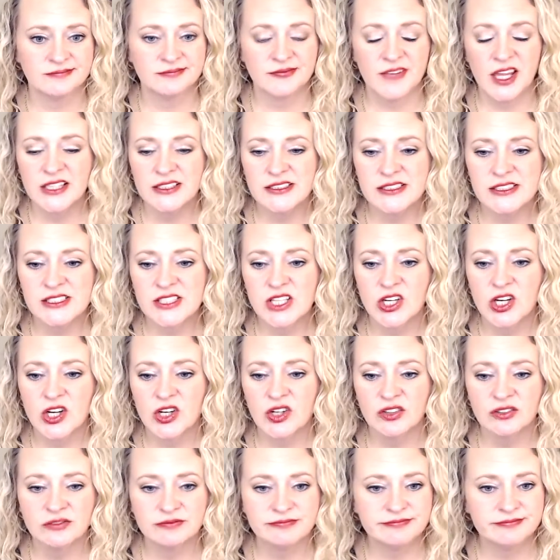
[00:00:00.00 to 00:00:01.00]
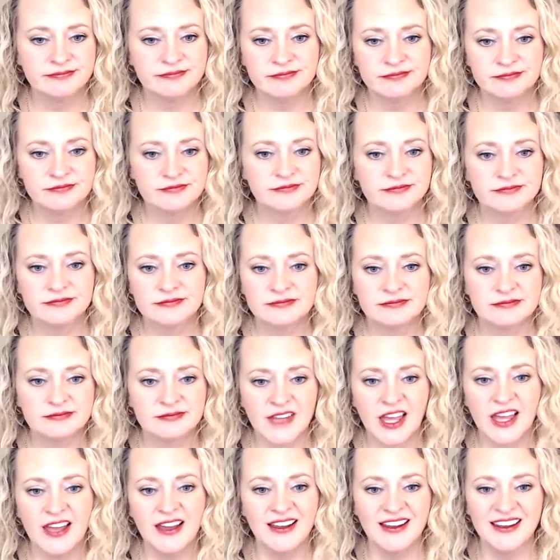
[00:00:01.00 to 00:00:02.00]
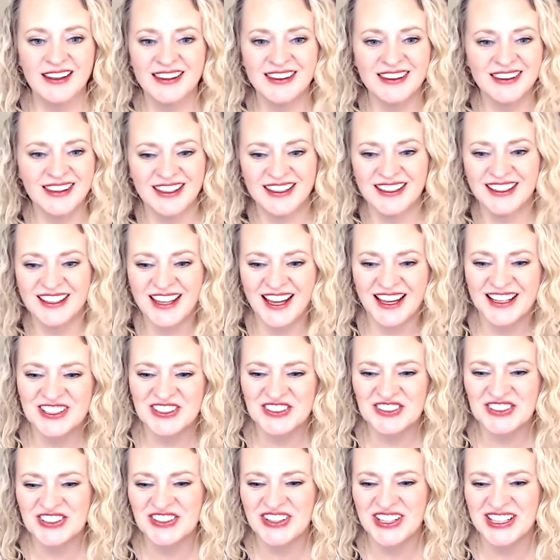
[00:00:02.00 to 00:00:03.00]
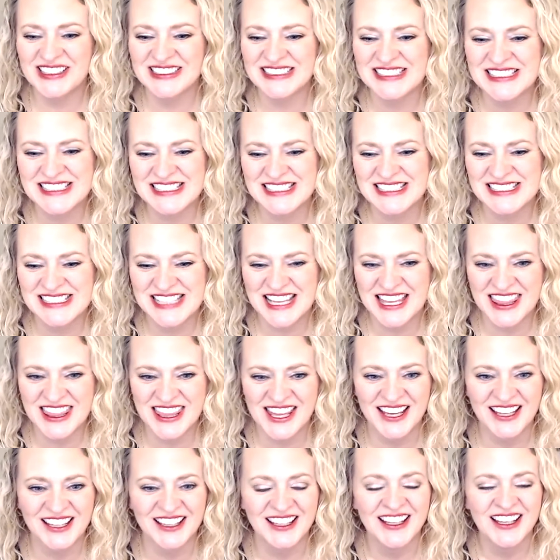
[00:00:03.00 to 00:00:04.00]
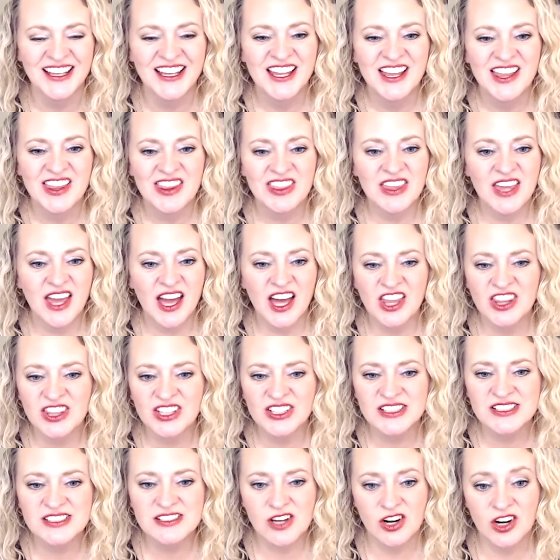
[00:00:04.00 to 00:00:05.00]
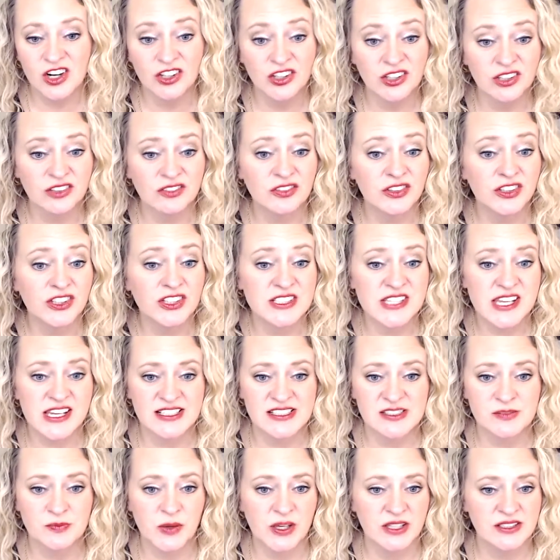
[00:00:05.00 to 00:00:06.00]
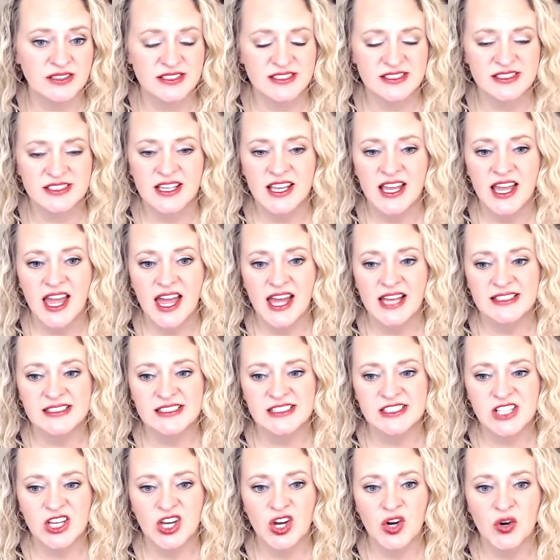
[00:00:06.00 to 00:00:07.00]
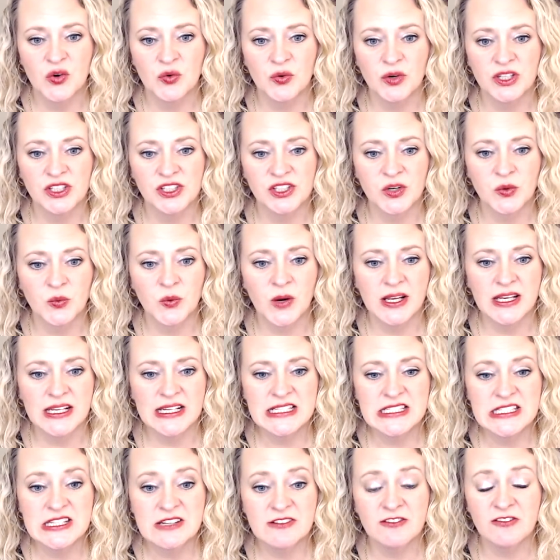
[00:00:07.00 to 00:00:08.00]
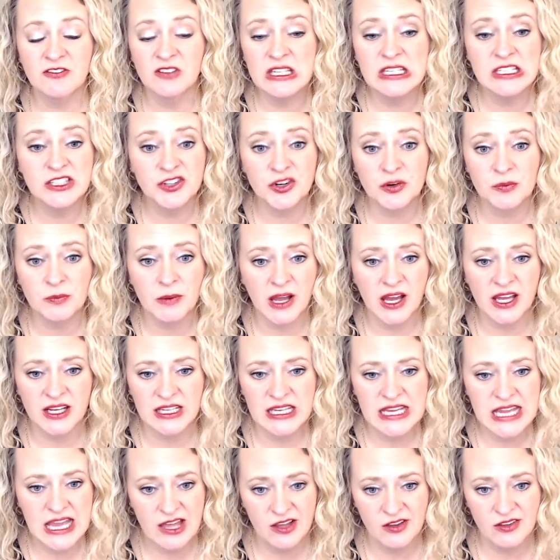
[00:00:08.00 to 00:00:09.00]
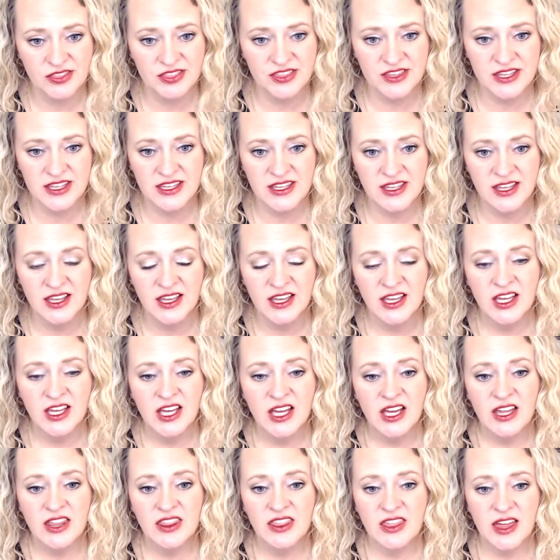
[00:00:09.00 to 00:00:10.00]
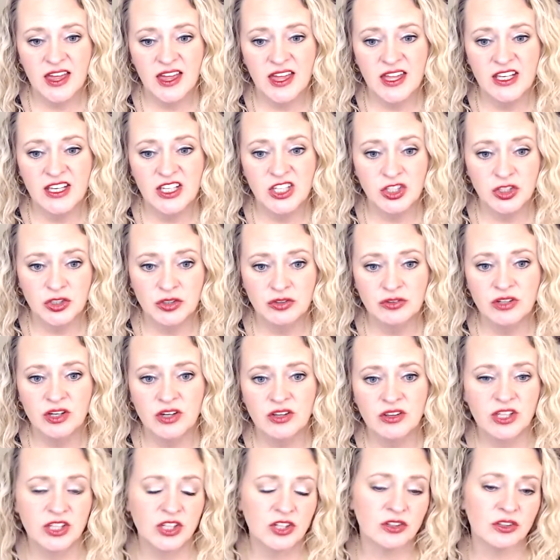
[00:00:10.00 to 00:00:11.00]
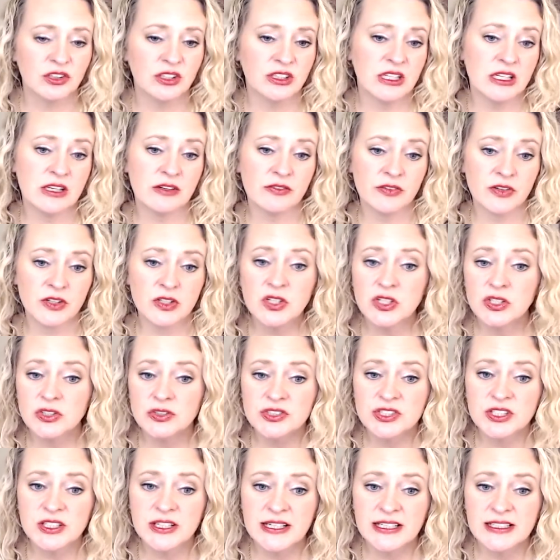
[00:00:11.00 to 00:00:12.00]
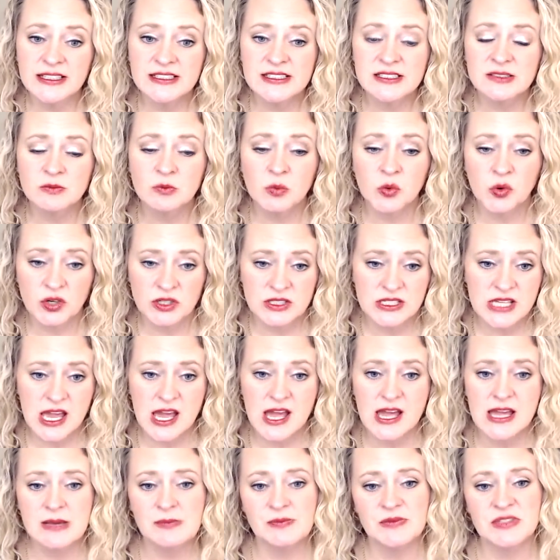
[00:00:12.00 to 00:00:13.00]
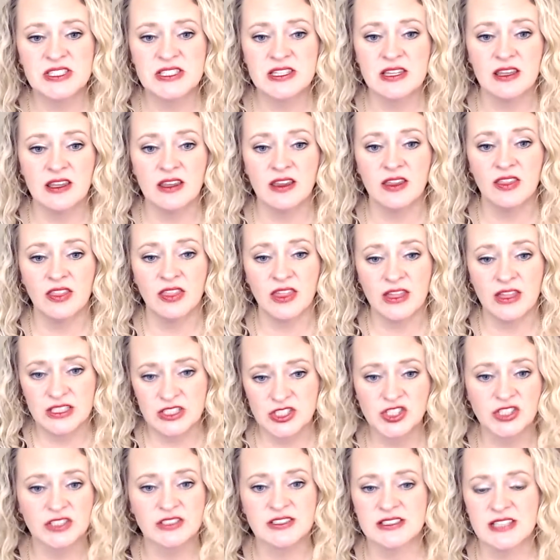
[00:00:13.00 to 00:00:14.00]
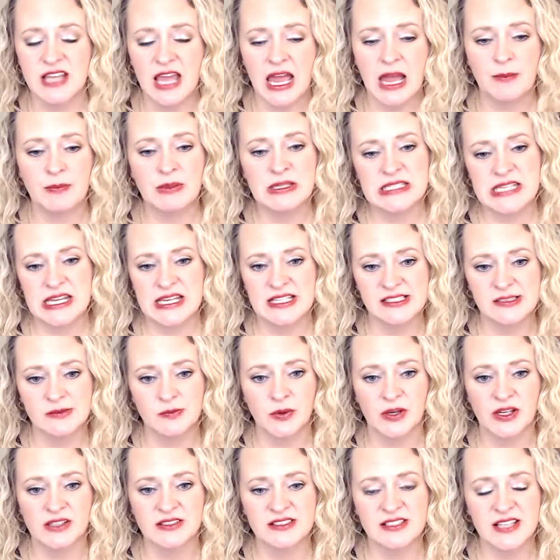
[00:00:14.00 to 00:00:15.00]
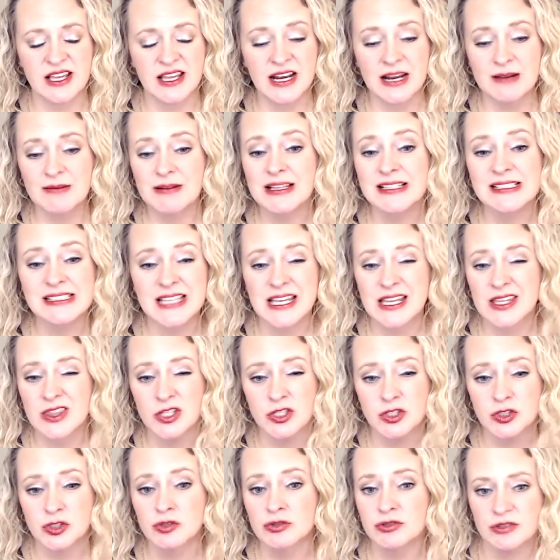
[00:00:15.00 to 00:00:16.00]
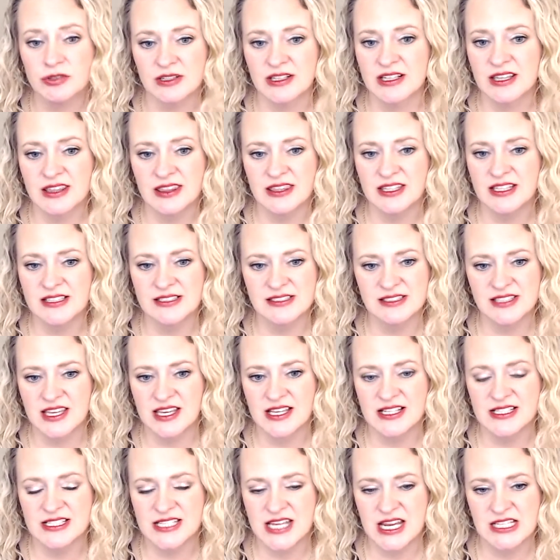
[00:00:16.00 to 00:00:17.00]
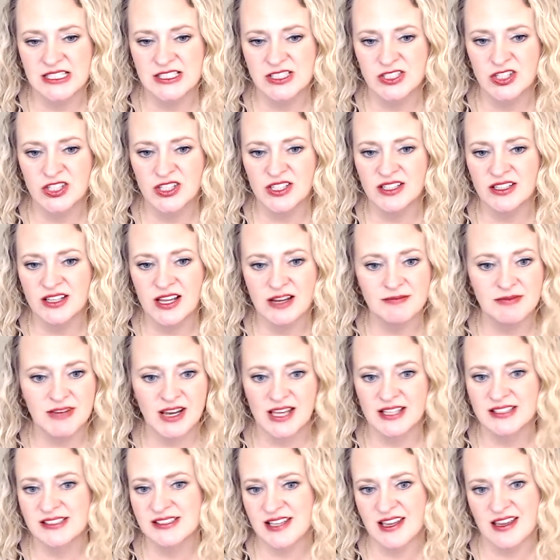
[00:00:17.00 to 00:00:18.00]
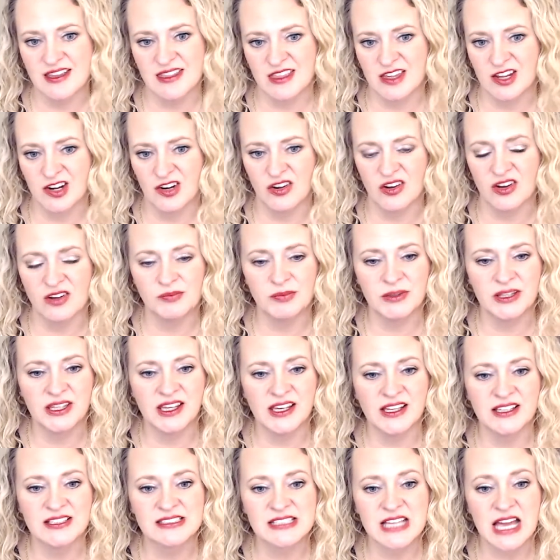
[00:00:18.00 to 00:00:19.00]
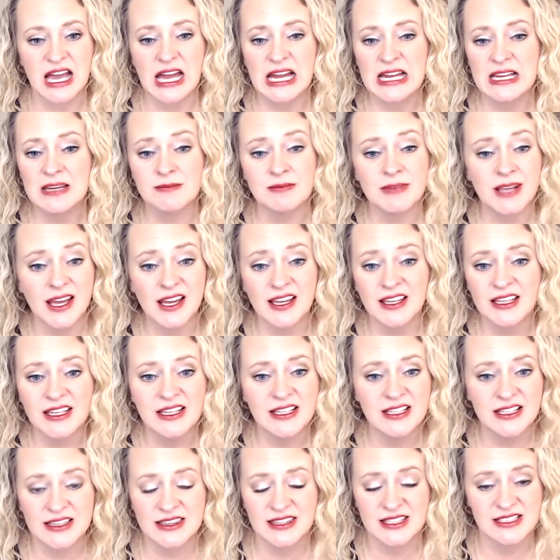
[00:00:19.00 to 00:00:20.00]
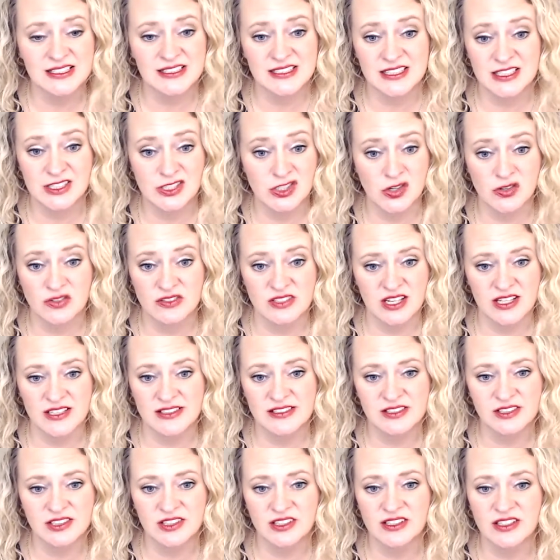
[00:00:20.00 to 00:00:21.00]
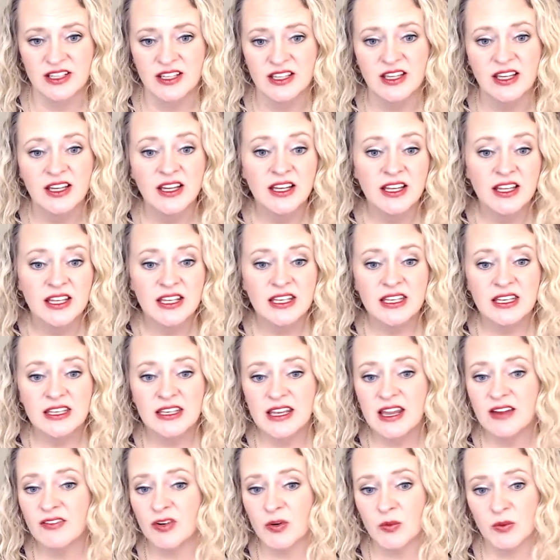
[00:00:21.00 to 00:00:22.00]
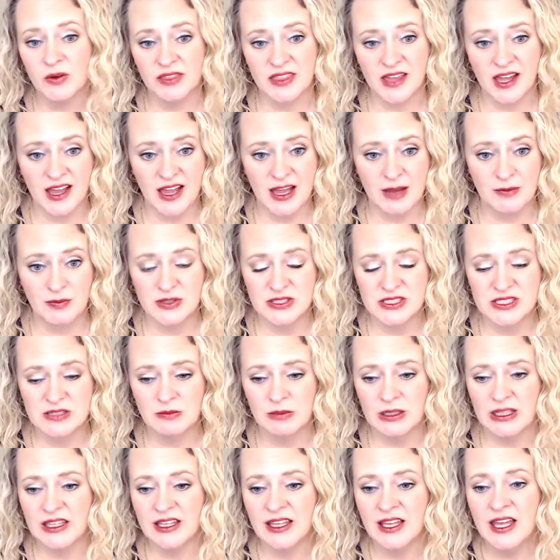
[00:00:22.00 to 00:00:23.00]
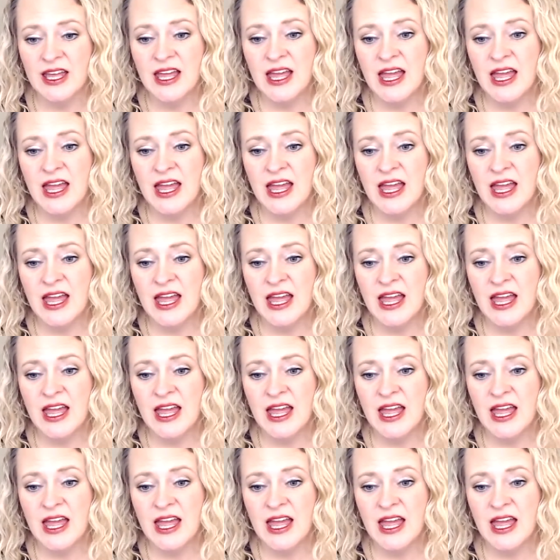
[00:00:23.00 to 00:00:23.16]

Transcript: And so like, I don't know how else to say that. The others are good for your taste buds. And so when you're wanting to feed your body healthy, then you know that you're looking for nutrients more times than just happy taste buds. And I'm not saying the nutrient things can't taste good. I'm not saying that at all because I am not eating things that don't taste good. Never will that happen to me.